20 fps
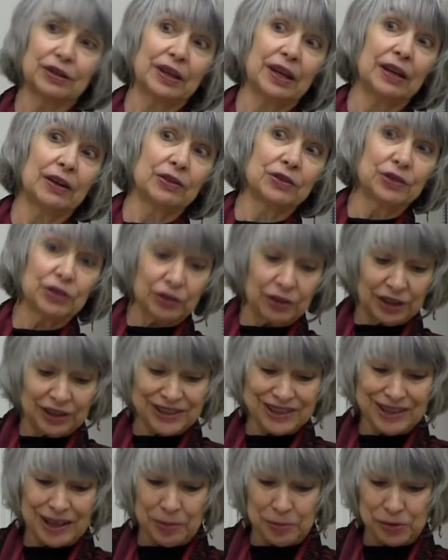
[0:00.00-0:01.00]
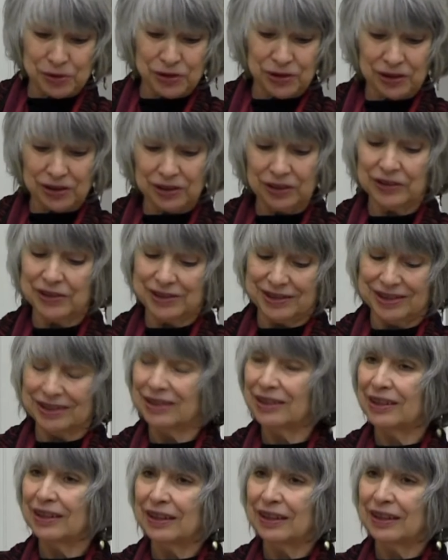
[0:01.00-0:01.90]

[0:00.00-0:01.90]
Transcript: counter-exceptionalist